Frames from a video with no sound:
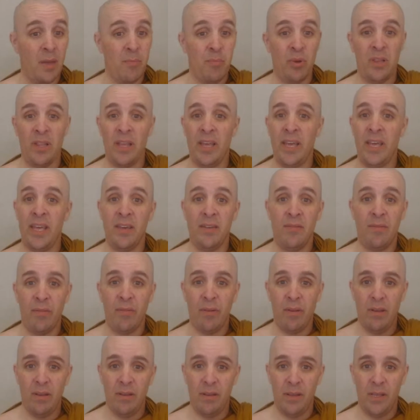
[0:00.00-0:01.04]
believe,
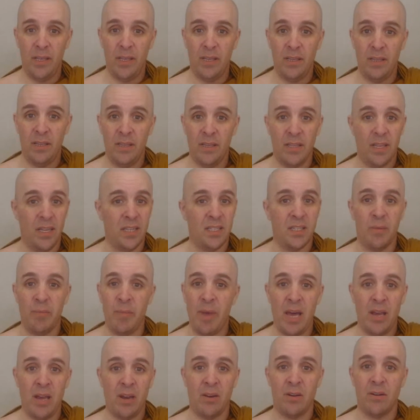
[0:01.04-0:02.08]
doesn't
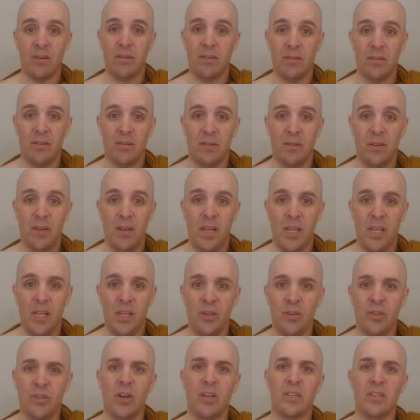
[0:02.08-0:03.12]
matter.
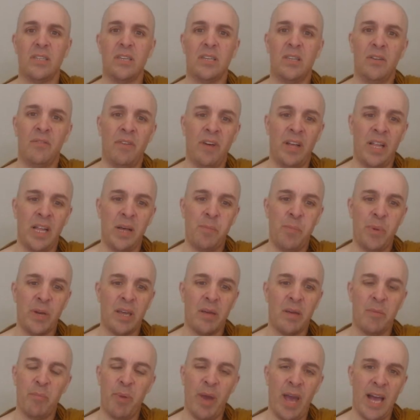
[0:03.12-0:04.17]
You start to develop a
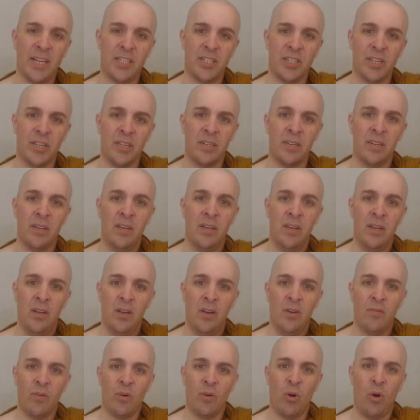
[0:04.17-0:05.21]
compassion
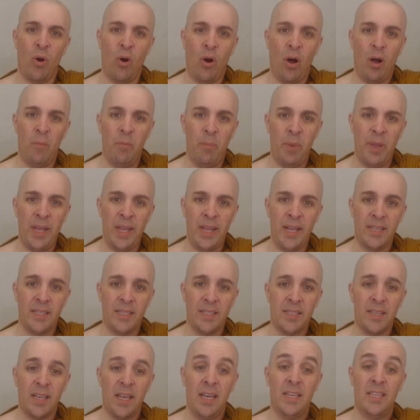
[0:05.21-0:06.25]
for all
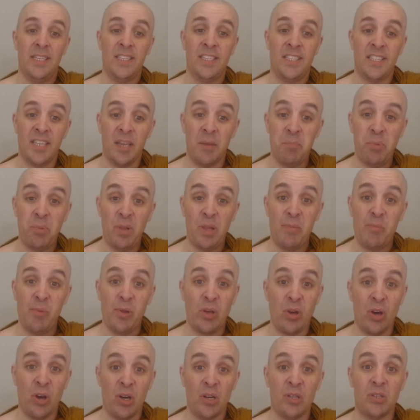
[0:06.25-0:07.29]
beings simply
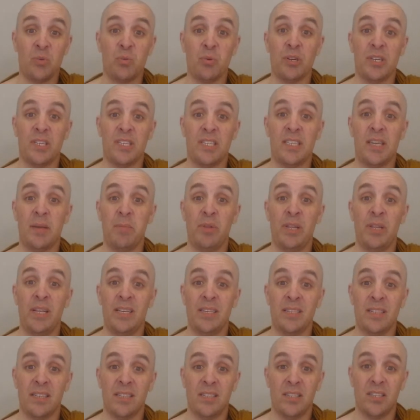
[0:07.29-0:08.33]
because we're
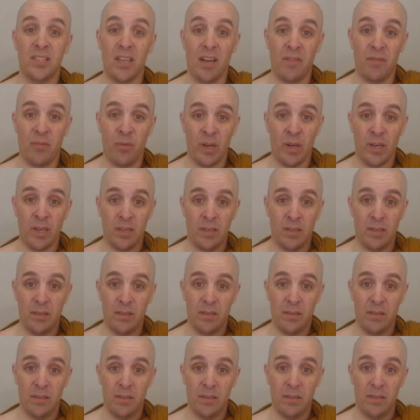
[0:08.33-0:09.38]
siblings in suffering.
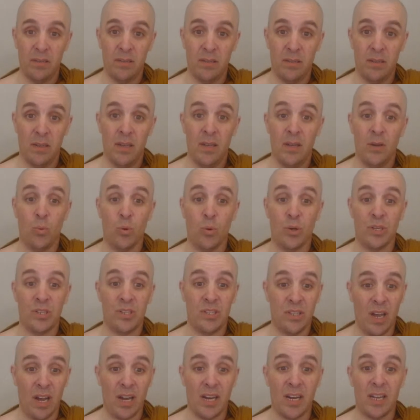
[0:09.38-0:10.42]
We're
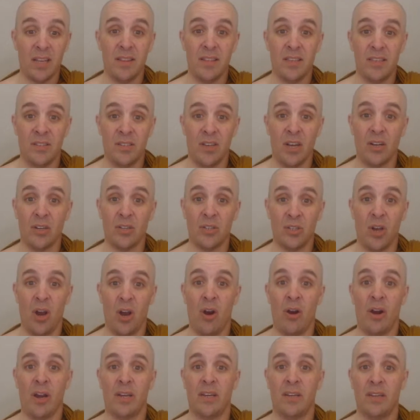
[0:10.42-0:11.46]
stuck in the
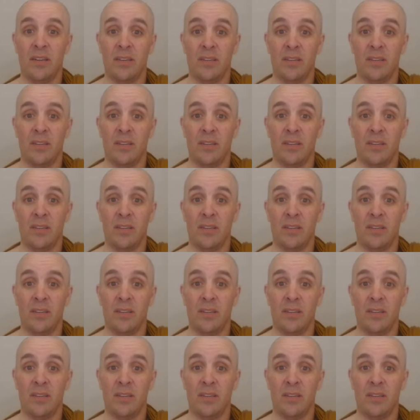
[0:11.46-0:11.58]
samsaric,